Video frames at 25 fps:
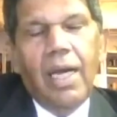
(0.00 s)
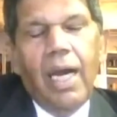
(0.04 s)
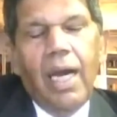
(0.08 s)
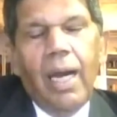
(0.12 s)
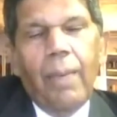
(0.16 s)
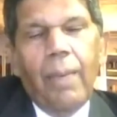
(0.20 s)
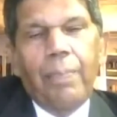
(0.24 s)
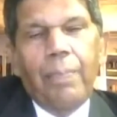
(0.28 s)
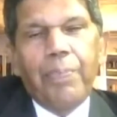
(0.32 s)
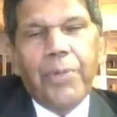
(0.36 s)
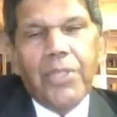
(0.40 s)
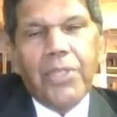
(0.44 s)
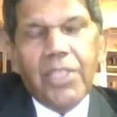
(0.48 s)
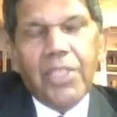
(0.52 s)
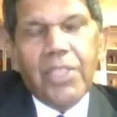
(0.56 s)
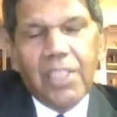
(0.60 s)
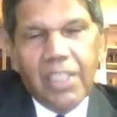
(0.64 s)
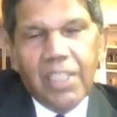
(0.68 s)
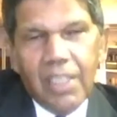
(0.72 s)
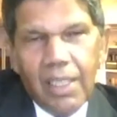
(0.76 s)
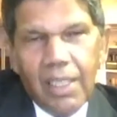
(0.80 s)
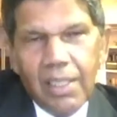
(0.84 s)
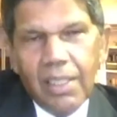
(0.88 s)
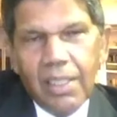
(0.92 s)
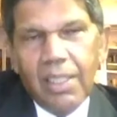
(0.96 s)
a
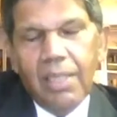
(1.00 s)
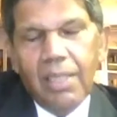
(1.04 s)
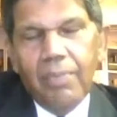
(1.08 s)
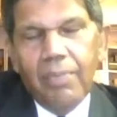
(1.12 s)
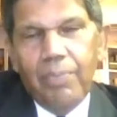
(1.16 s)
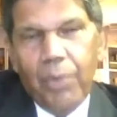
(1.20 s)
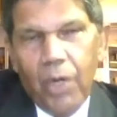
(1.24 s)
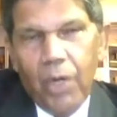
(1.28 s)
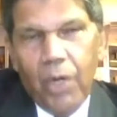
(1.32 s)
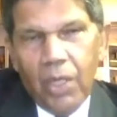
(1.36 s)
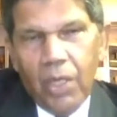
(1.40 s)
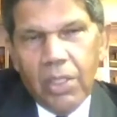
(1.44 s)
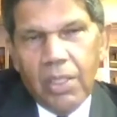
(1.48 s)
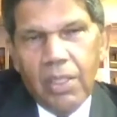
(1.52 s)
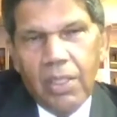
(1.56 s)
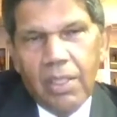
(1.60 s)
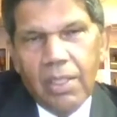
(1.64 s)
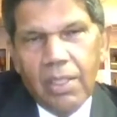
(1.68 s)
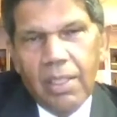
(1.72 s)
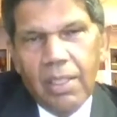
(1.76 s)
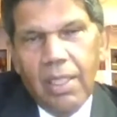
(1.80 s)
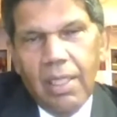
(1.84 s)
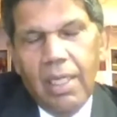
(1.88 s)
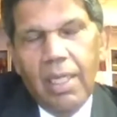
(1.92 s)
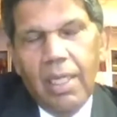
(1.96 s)
persistent
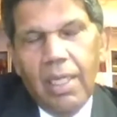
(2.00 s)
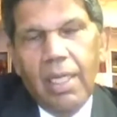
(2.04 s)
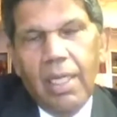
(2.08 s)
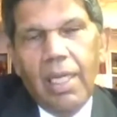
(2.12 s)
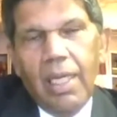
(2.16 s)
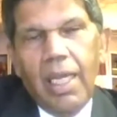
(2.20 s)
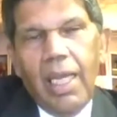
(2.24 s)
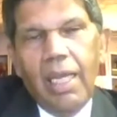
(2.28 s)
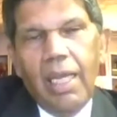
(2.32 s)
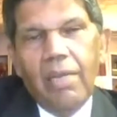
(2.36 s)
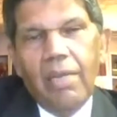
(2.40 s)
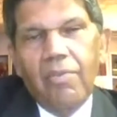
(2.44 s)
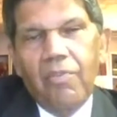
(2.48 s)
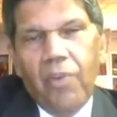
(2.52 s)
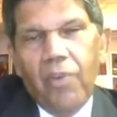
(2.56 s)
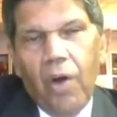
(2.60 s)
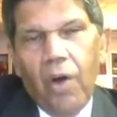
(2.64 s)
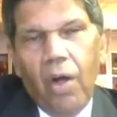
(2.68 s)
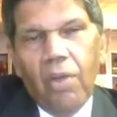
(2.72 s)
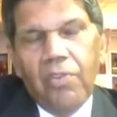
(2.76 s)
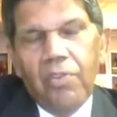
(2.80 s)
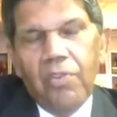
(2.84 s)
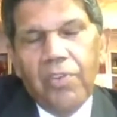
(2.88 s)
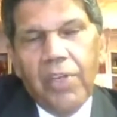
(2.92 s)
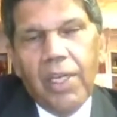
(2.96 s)
process
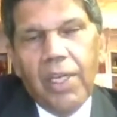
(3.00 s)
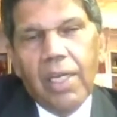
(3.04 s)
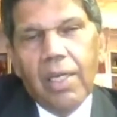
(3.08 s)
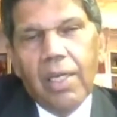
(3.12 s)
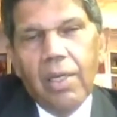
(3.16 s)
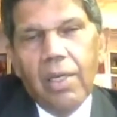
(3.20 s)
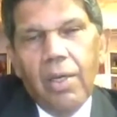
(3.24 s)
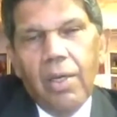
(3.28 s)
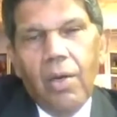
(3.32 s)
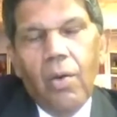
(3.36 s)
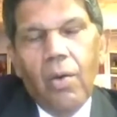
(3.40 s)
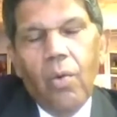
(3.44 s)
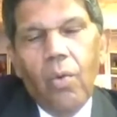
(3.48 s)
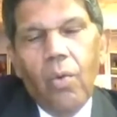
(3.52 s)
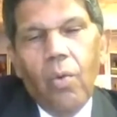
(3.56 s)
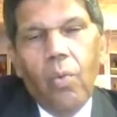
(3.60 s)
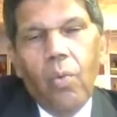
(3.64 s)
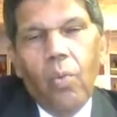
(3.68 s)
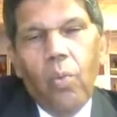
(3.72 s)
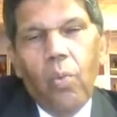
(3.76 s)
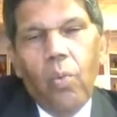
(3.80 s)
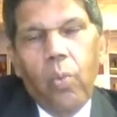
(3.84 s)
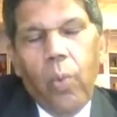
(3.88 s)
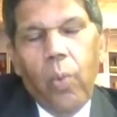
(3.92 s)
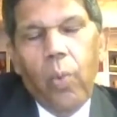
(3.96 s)
involving
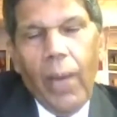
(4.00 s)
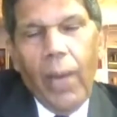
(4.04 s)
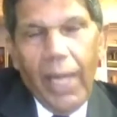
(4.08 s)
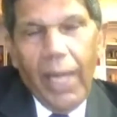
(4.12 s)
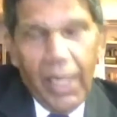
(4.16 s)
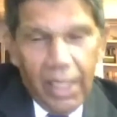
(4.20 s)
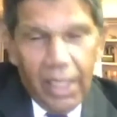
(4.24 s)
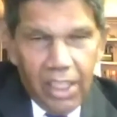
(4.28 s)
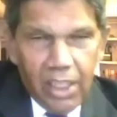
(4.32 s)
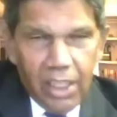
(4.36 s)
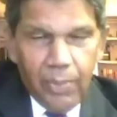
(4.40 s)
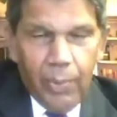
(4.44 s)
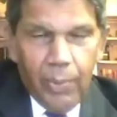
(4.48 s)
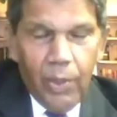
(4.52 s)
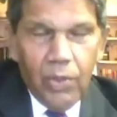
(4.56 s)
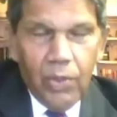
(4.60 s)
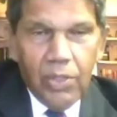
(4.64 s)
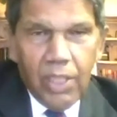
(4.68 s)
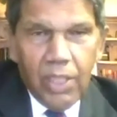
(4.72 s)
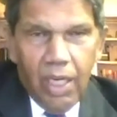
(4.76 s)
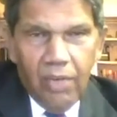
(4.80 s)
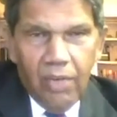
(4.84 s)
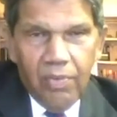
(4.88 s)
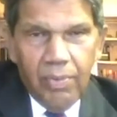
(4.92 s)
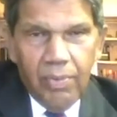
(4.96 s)

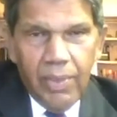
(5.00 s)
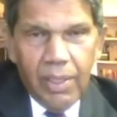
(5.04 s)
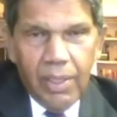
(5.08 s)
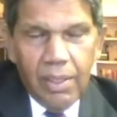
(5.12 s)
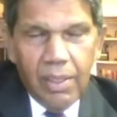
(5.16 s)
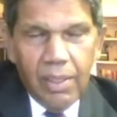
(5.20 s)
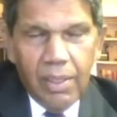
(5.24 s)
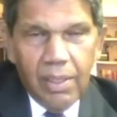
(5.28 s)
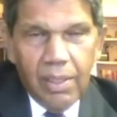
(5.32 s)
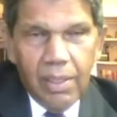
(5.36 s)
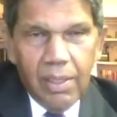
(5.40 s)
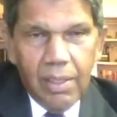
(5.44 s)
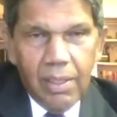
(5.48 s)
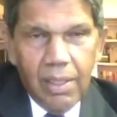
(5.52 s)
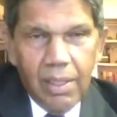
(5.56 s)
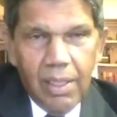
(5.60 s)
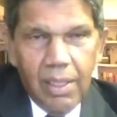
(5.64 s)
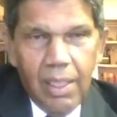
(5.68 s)
well-disposed governments,